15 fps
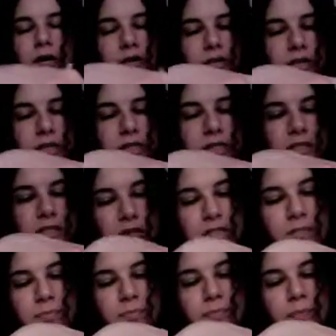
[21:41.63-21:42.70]
this
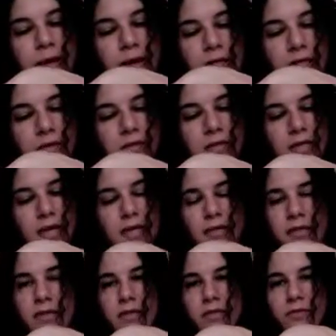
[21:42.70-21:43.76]
first
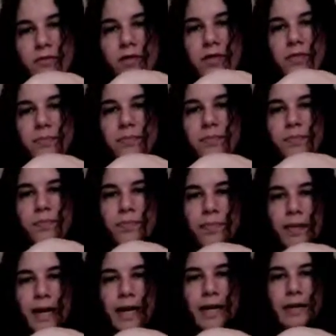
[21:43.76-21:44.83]
exercise, this first
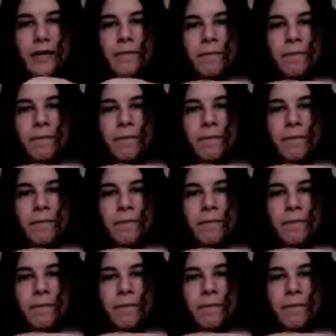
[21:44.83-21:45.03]
blank.